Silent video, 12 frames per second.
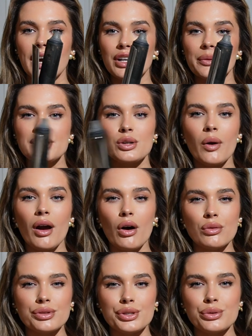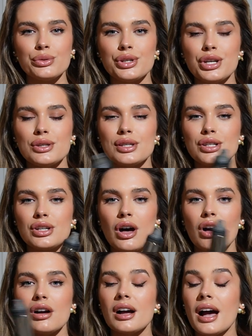I know it's quite old school to use a
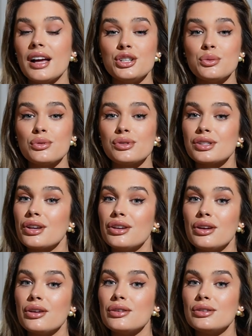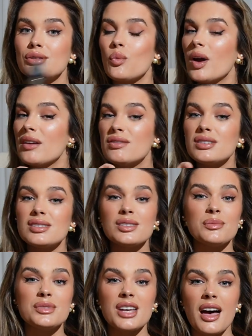tongue. I do also use wavers
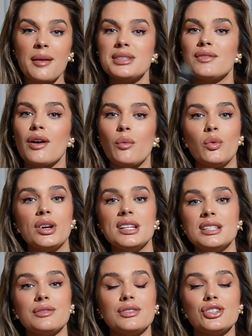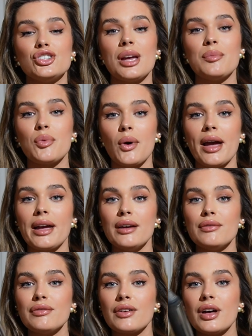sometimes if I want a different shape
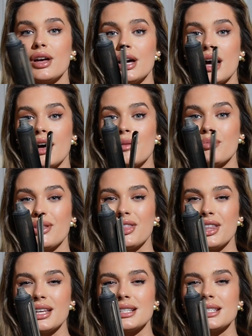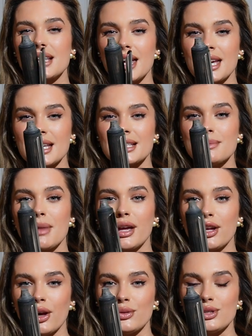wave. But this is my
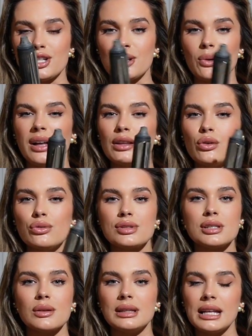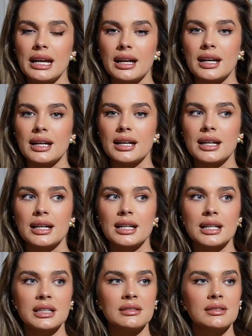go-to. I'll also link
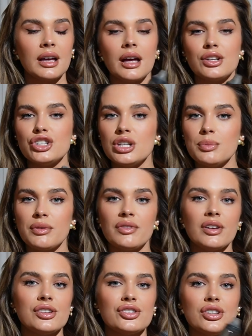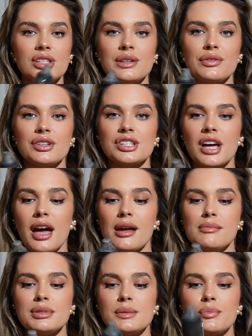a cheaper version, different
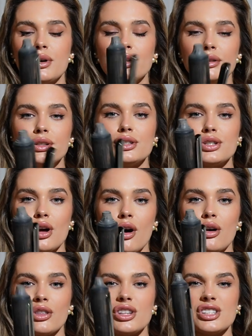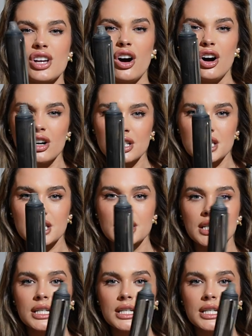types, but a good tongue that's hot